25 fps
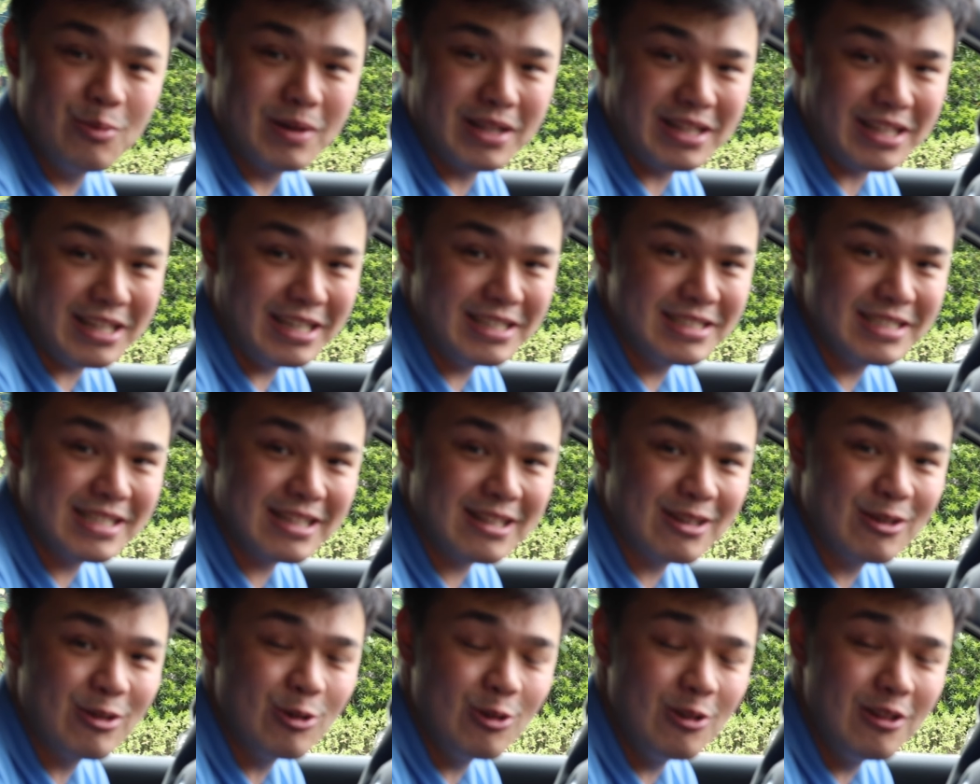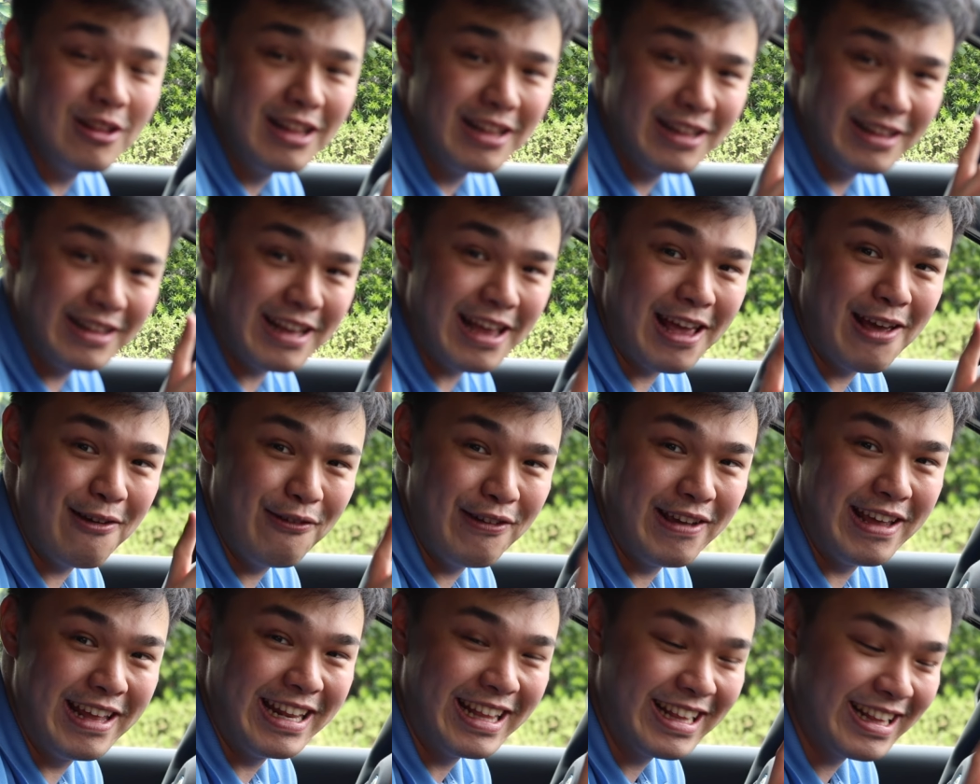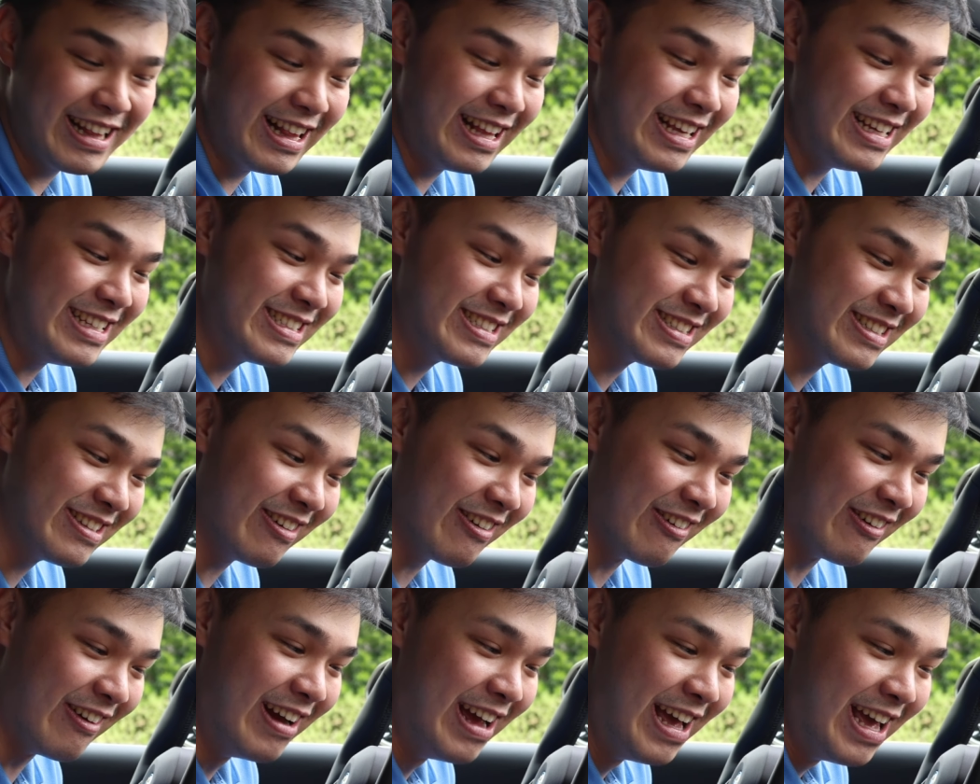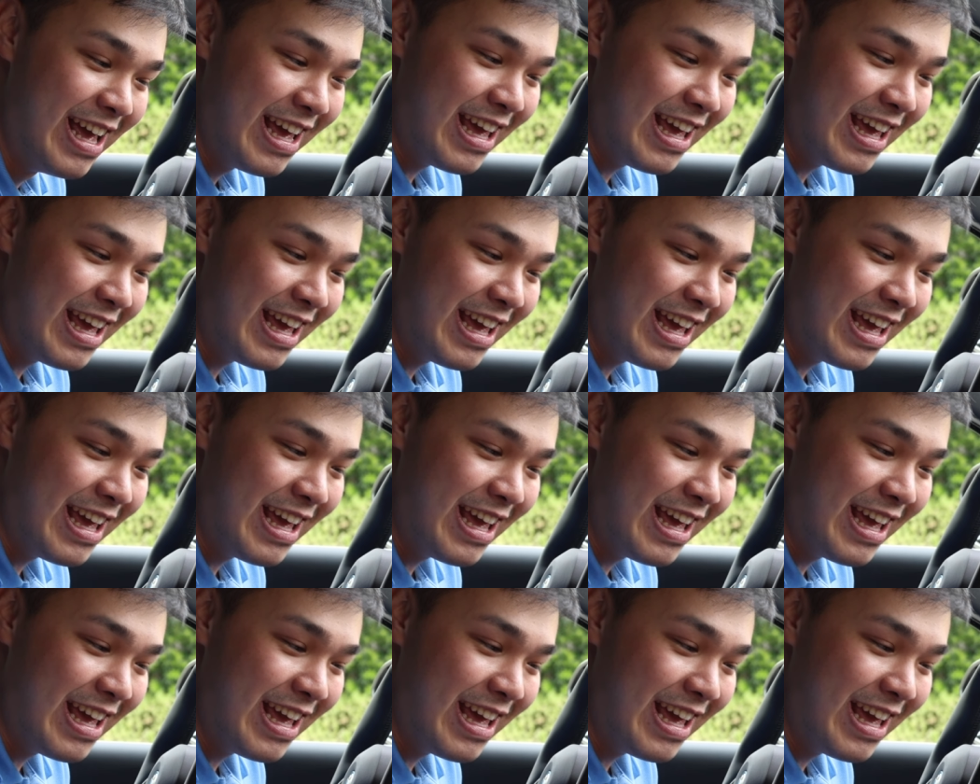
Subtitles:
but is it cool? Definitely so.